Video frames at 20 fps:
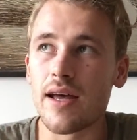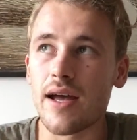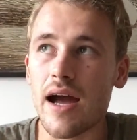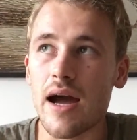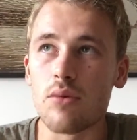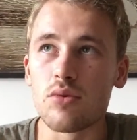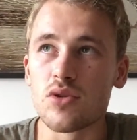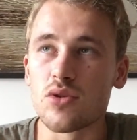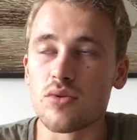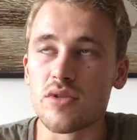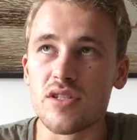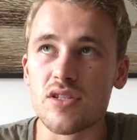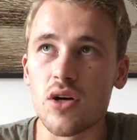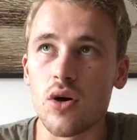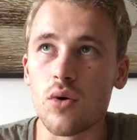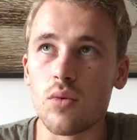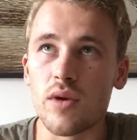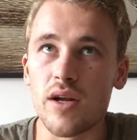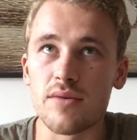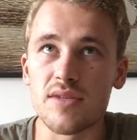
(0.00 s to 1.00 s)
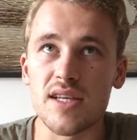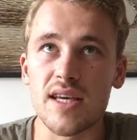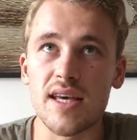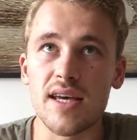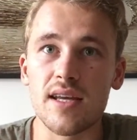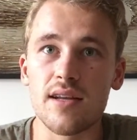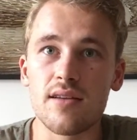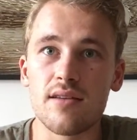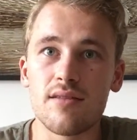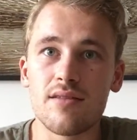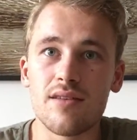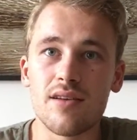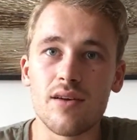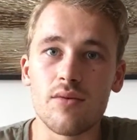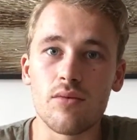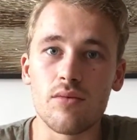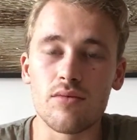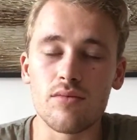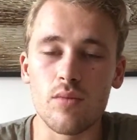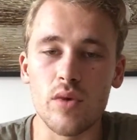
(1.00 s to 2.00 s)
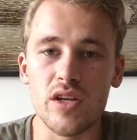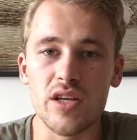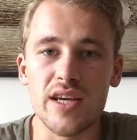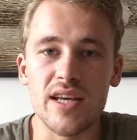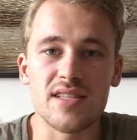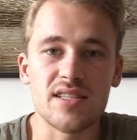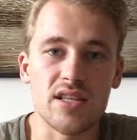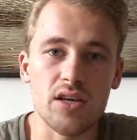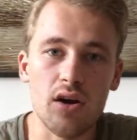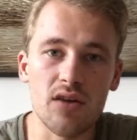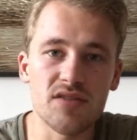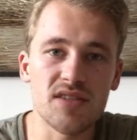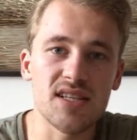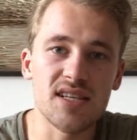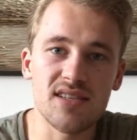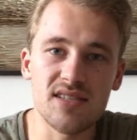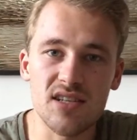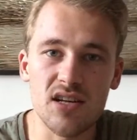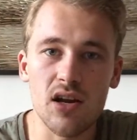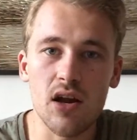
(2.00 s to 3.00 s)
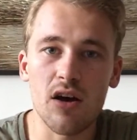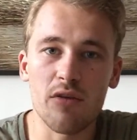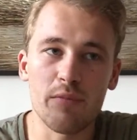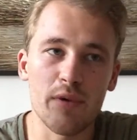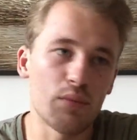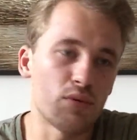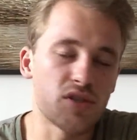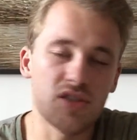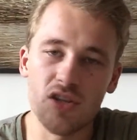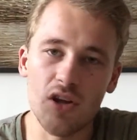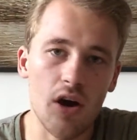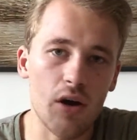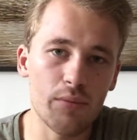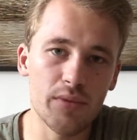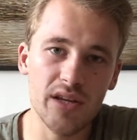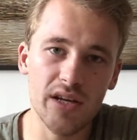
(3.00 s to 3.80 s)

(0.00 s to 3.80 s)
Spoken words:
I was always told when I was a kid, when you get to the off season, a lot of people stop.